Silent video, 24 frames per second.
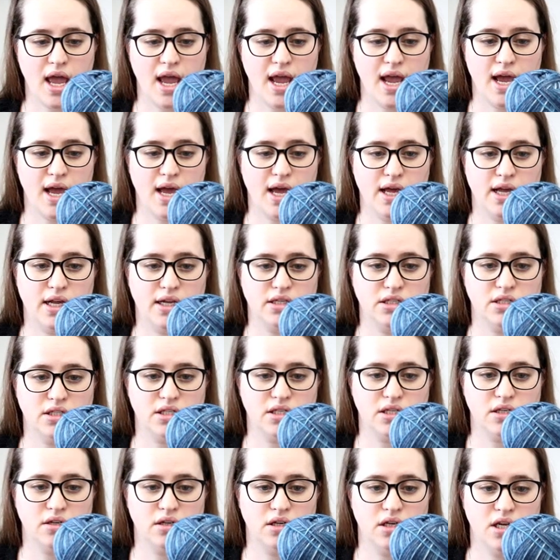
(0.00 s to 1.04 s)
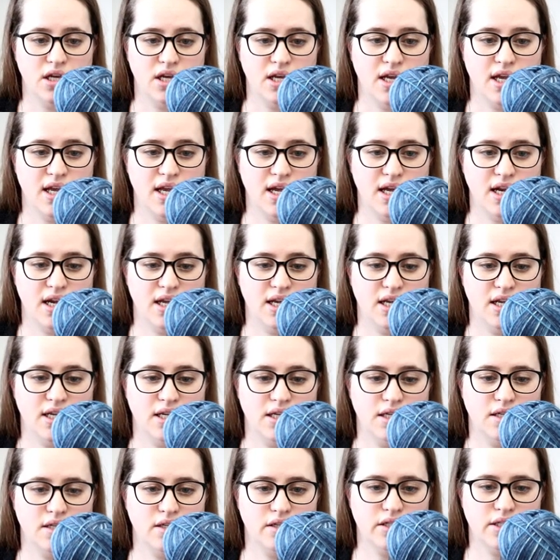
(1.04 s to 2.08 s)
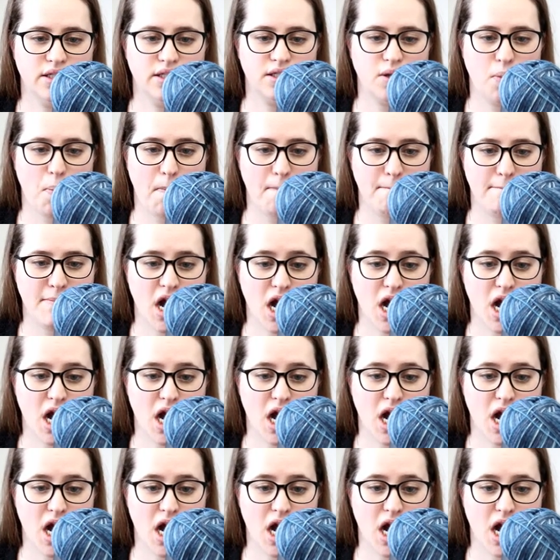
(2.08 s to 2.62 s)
And it is